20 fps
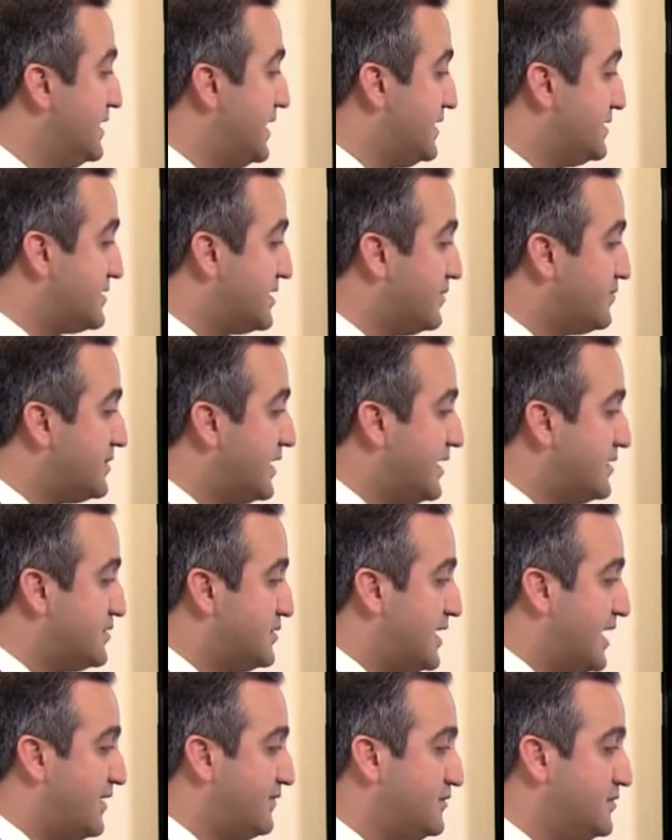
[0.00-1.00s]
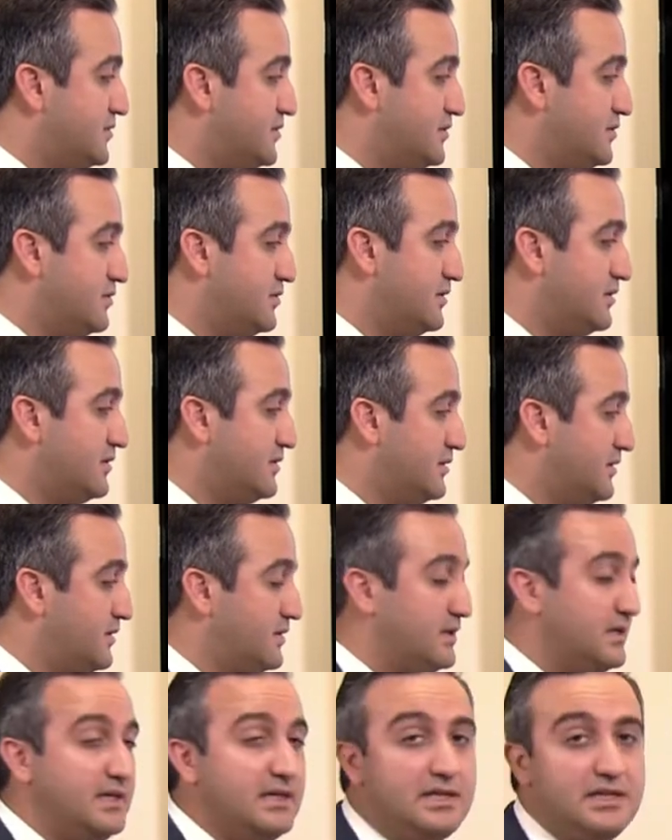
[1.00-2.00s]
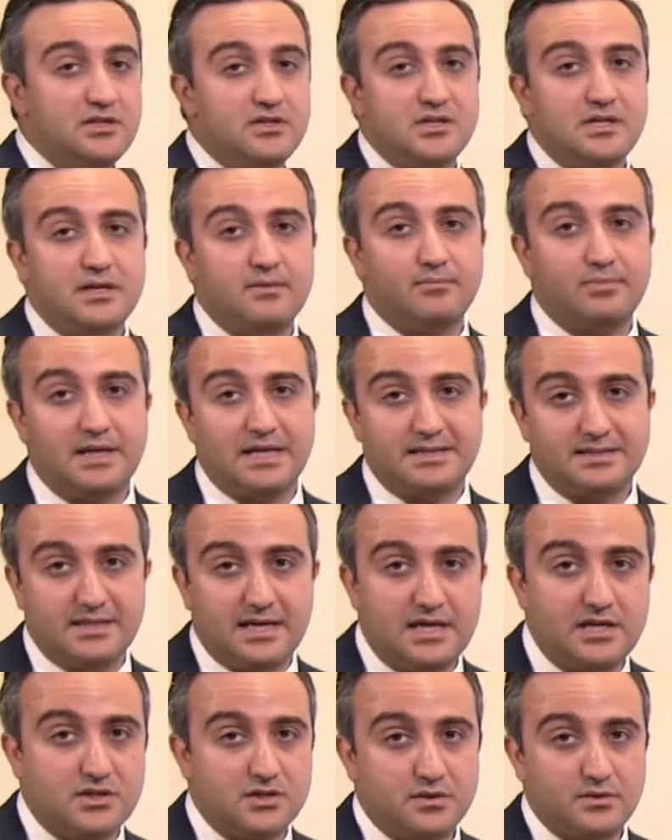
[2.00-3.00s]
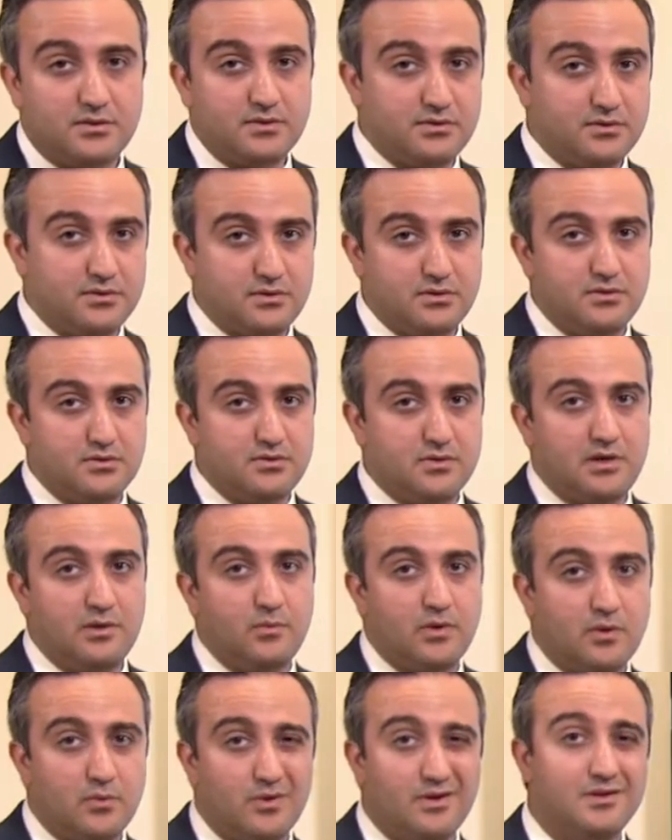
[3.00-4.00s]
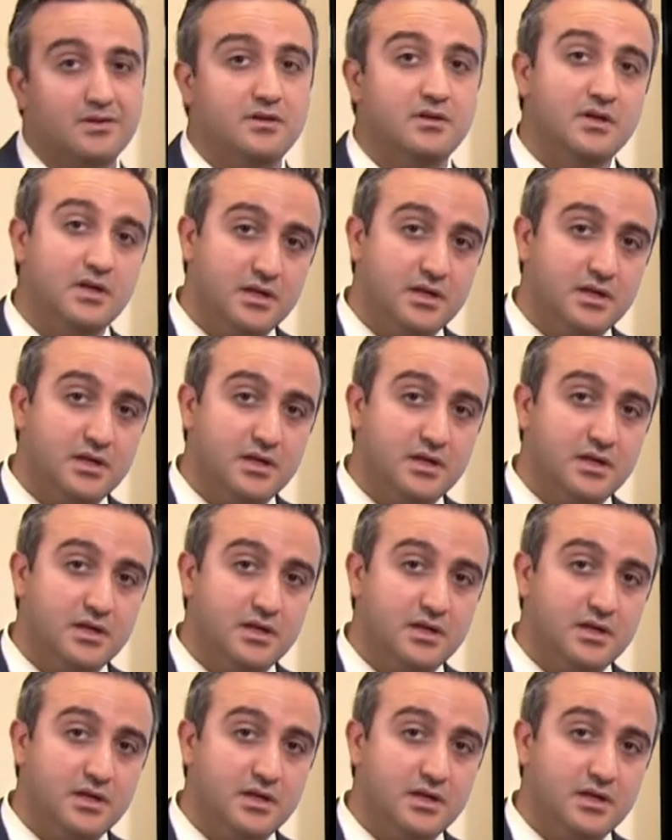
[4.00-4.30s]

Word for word: And sometimes we have to do an EEG implantation through surgery where we're